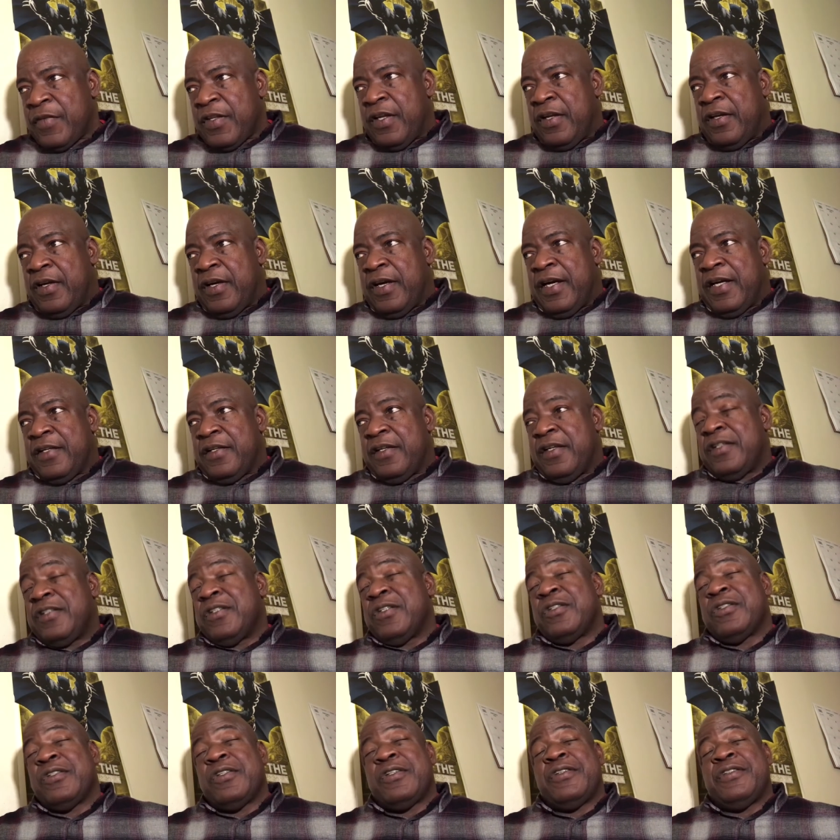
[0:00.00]
I, I
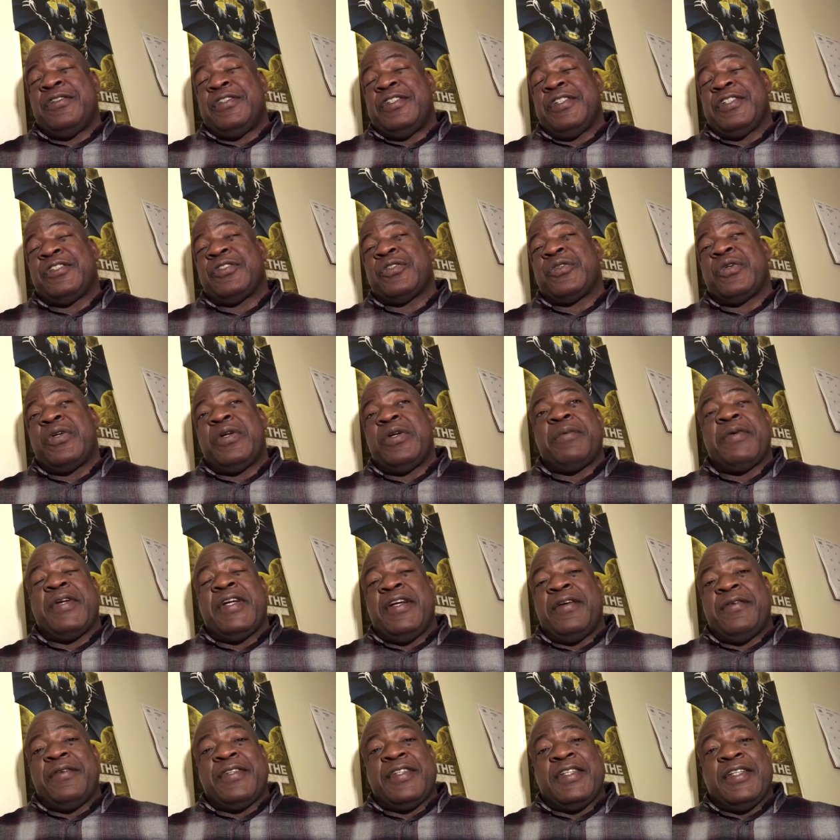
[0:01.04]
don't disagree with
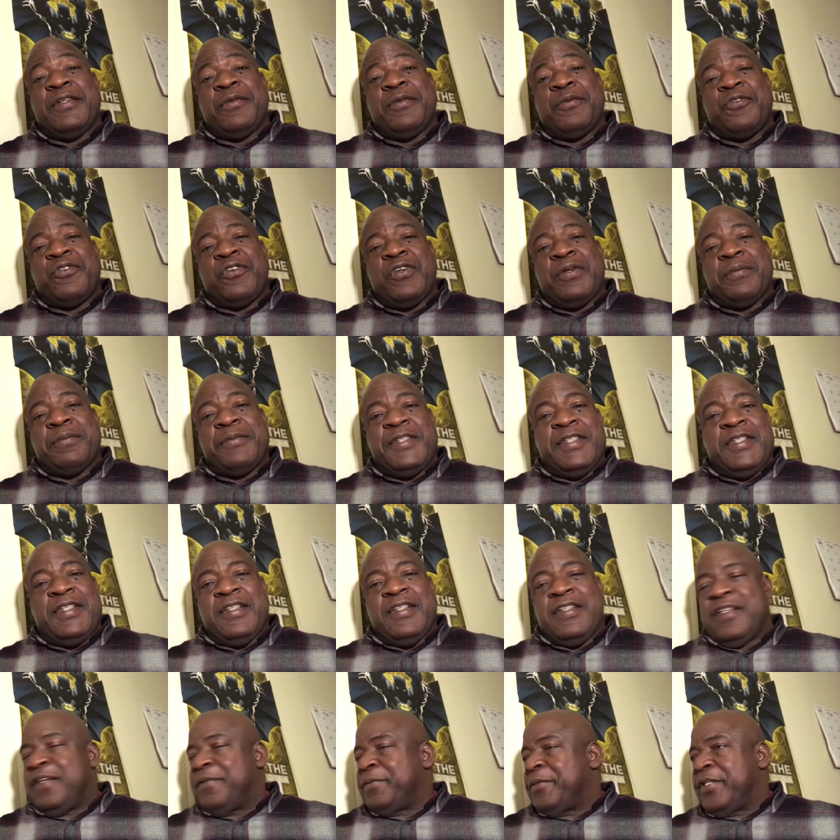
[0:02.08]
everything Trump did.
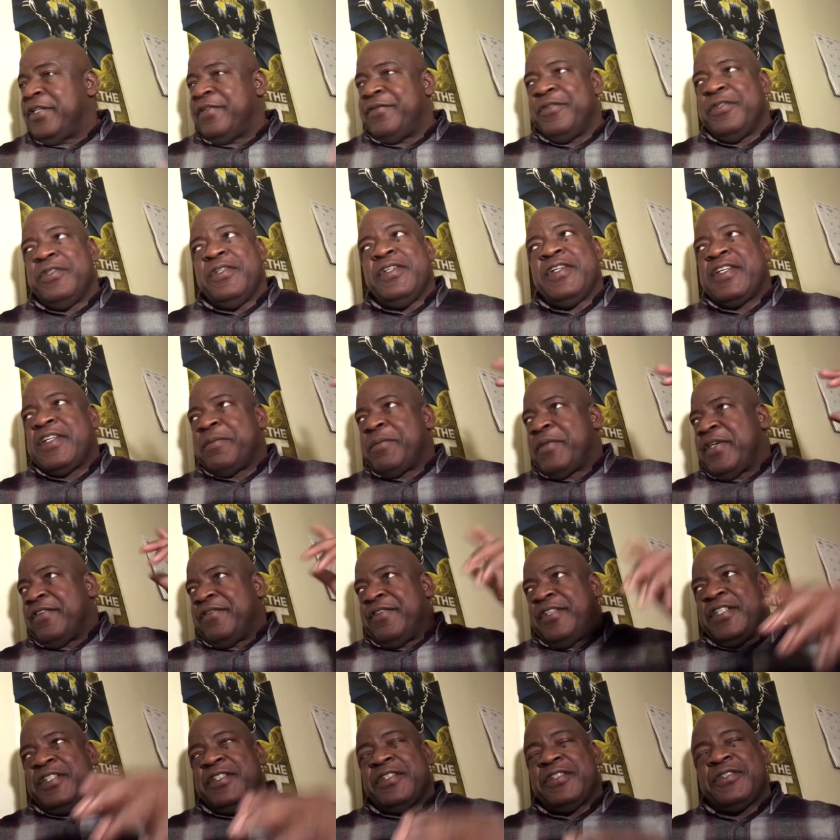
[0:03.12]
I mean, if you look at my
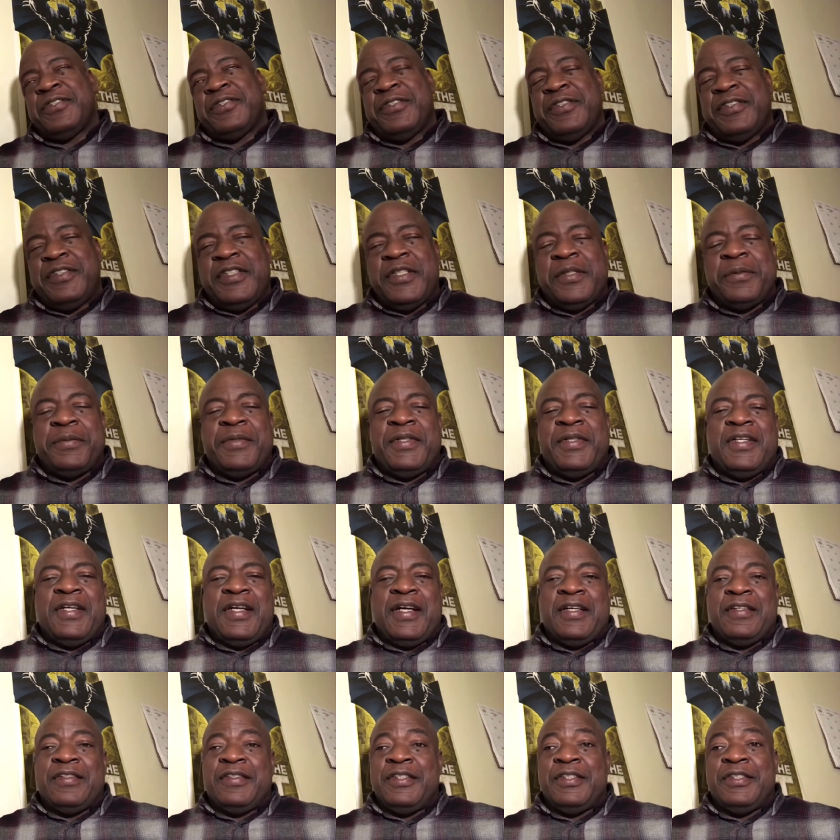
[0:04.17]
videos, you will tell me,
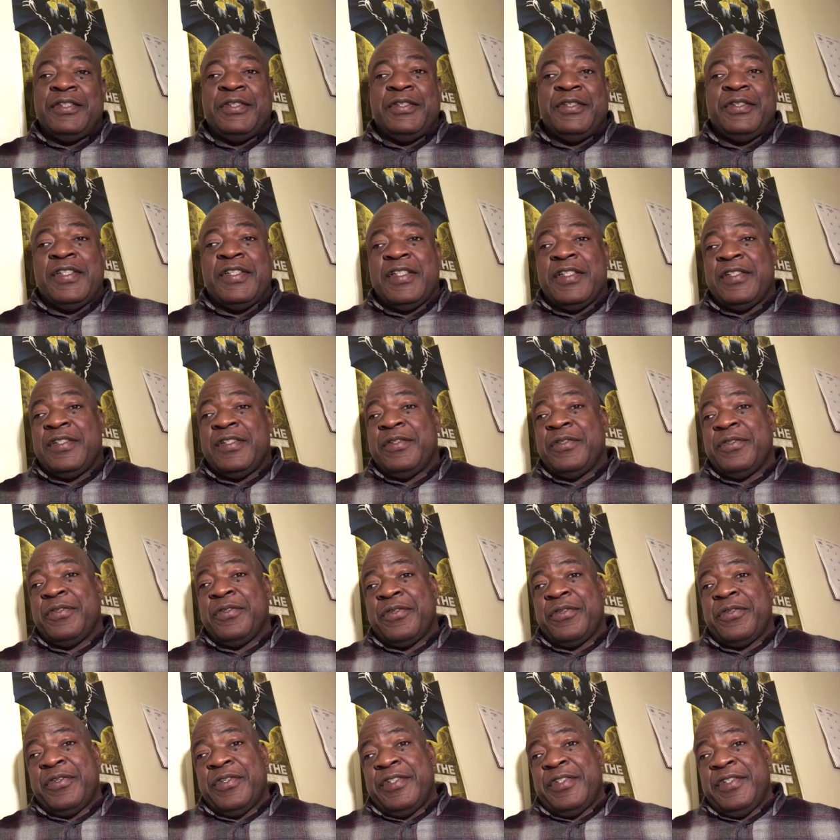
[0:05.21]
I tell you, I don't
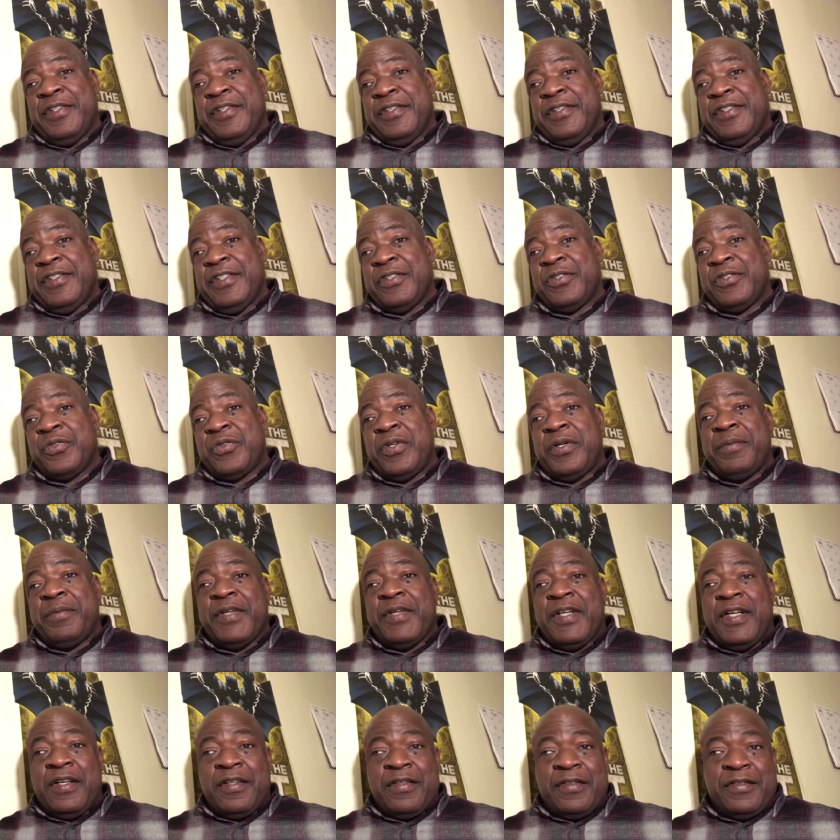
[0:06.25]
agree, disagree with
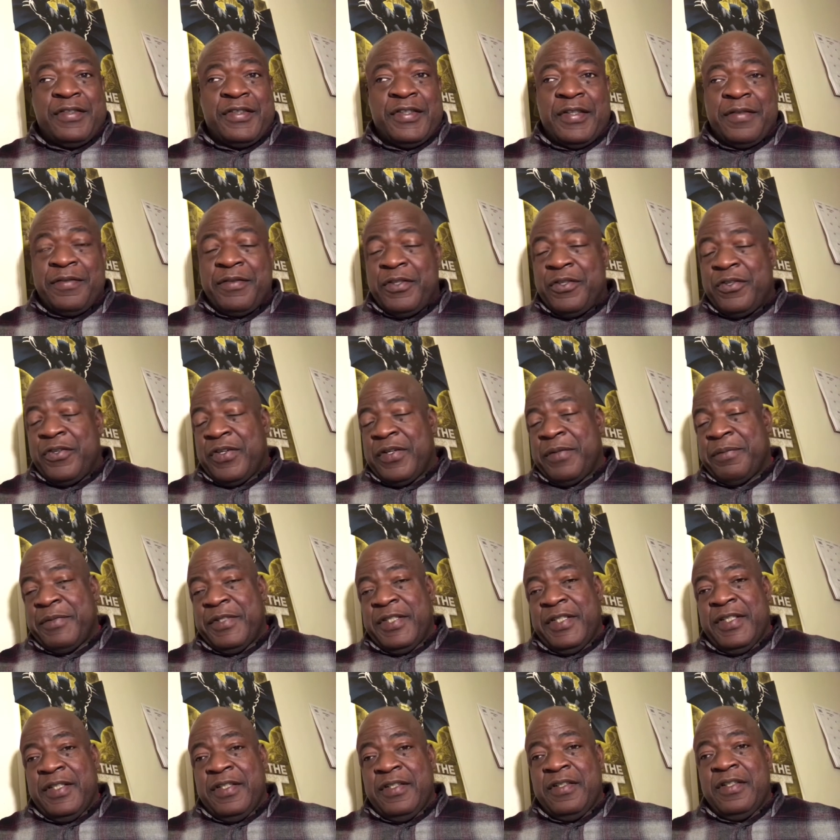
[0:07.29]
all the stuff that Trump
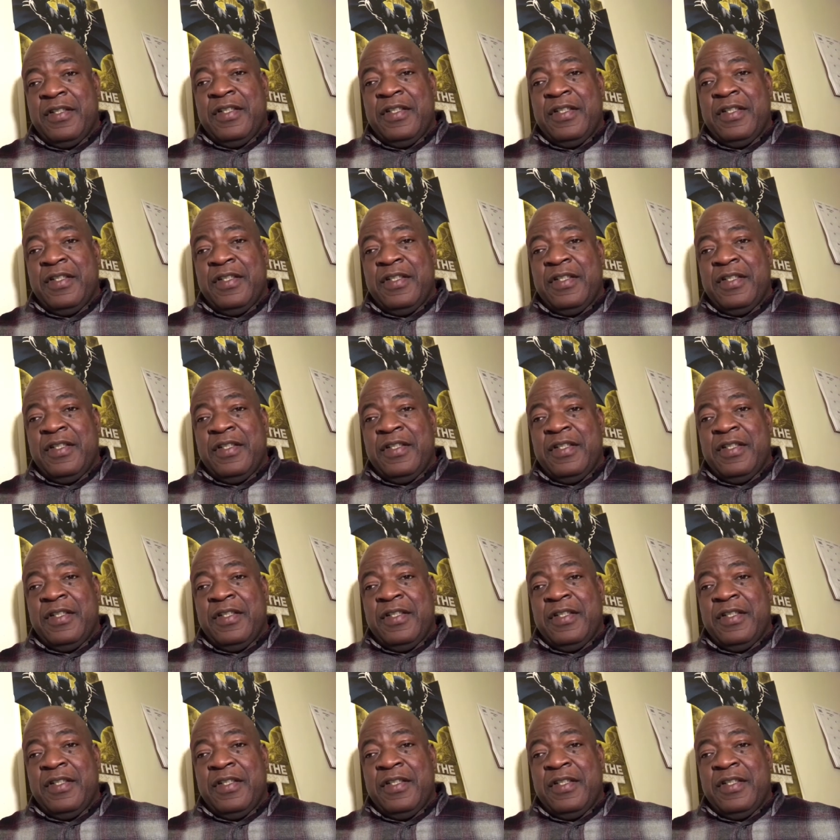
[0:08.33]
did.